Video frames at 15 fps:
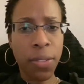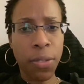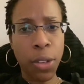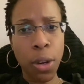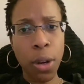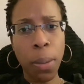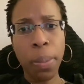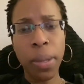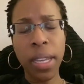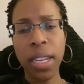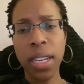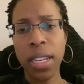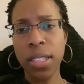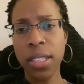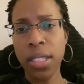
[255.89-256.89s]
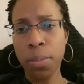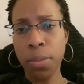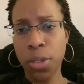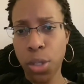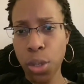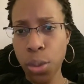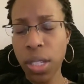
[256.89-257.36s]
of Europeans
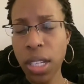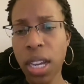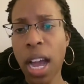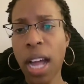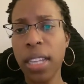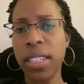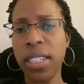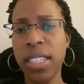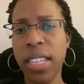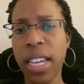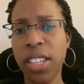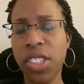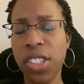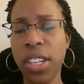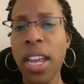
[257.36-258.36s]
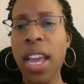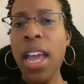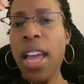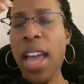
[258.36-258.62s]
due to colonization.